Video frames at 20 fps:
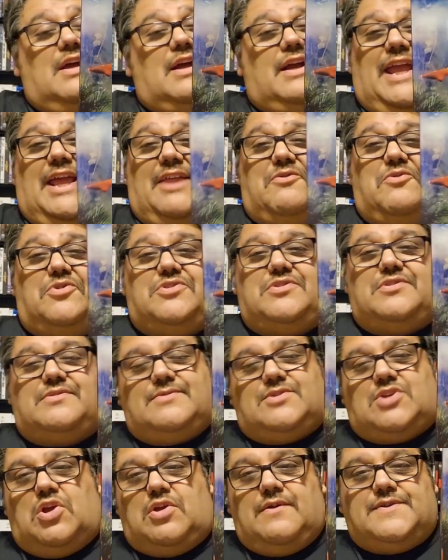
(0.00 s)
Again,
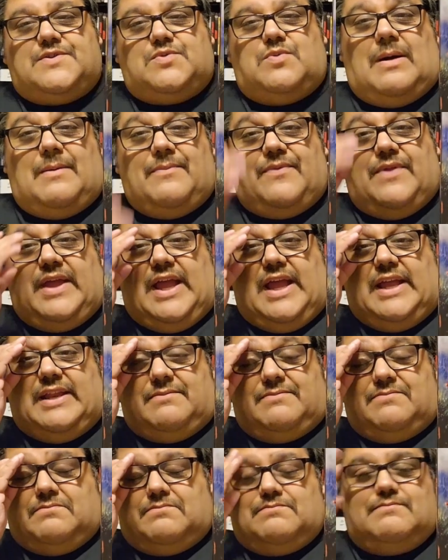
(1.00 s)
Return of Swamp Thing.
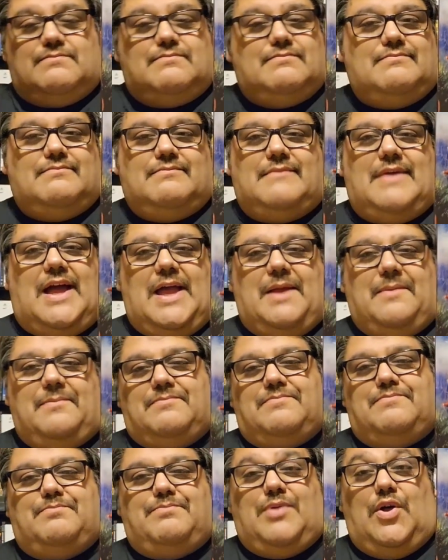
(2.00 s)

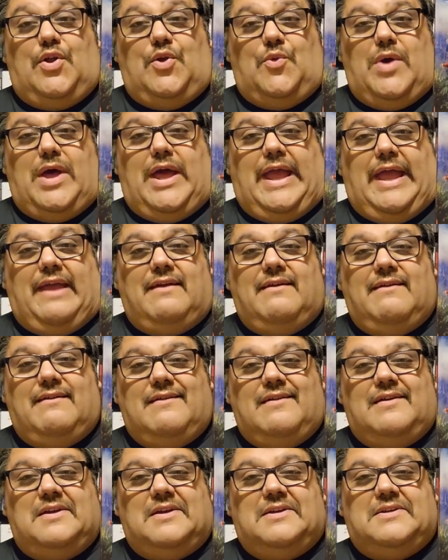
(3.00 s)
I'm blown away
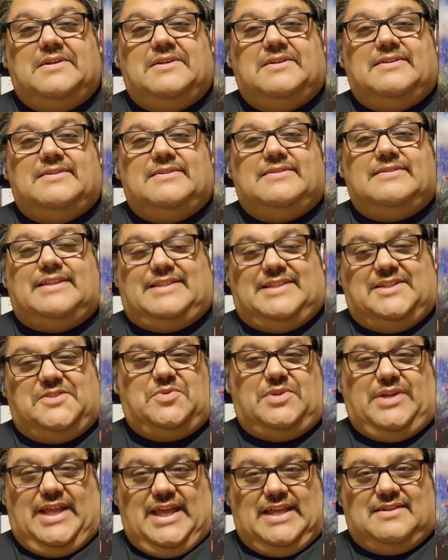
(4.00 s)
that this
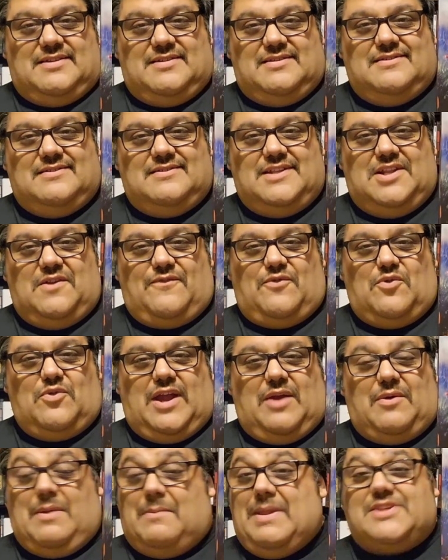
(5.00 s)
would get in the
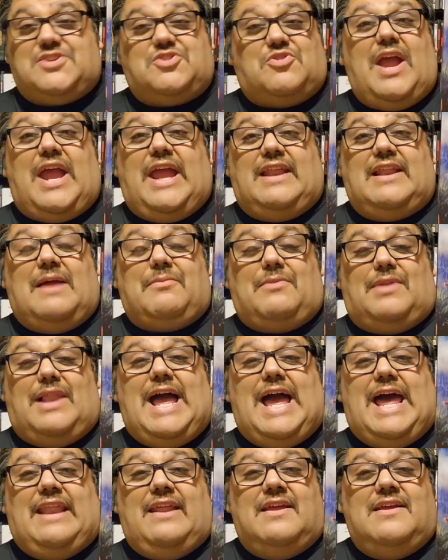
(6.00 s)
4K. I mean, it's great. I'm
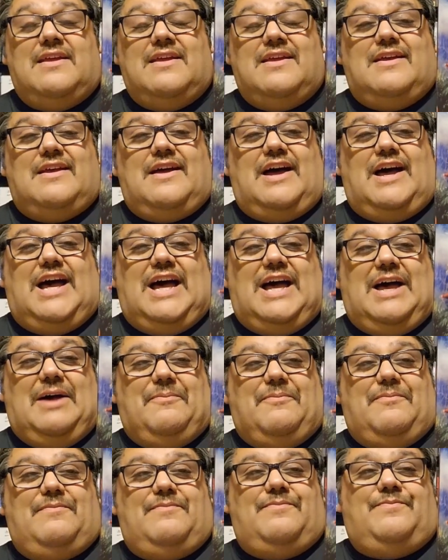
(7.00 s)
glad.
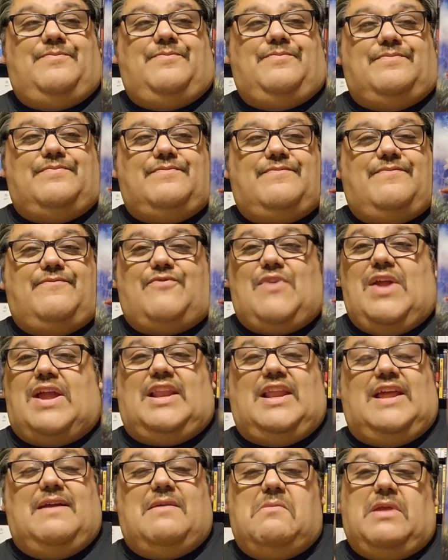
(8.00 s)

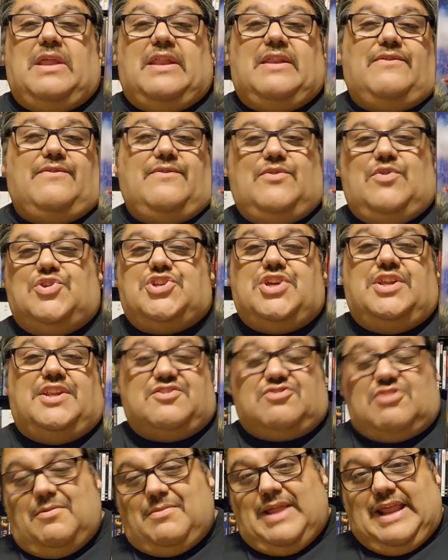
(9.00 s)
Frankly, I mean, you shouldn't
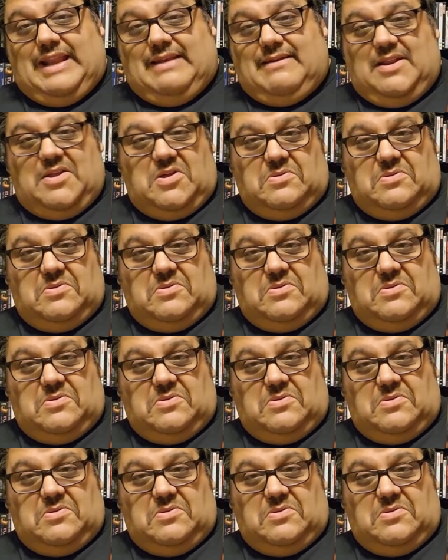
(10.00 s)
discriminate.